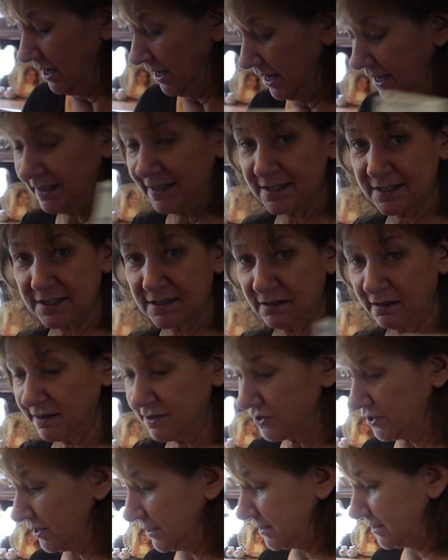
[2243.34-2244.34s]
and it's
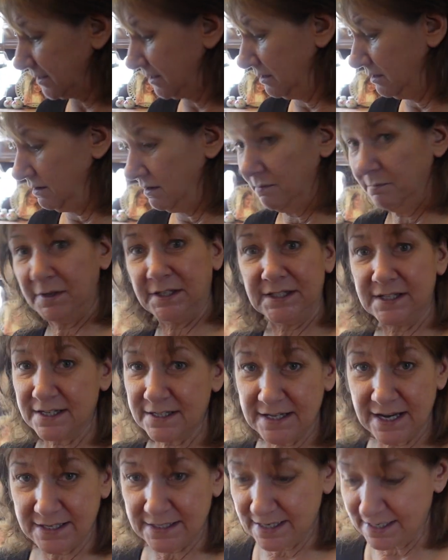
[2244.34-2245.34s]
delicious, but it does
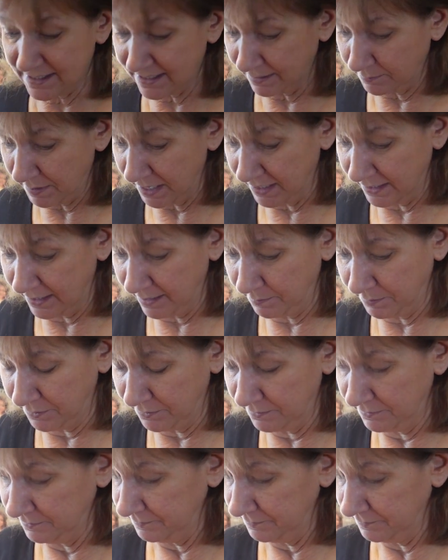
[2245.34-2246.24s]
not taste like pineapple.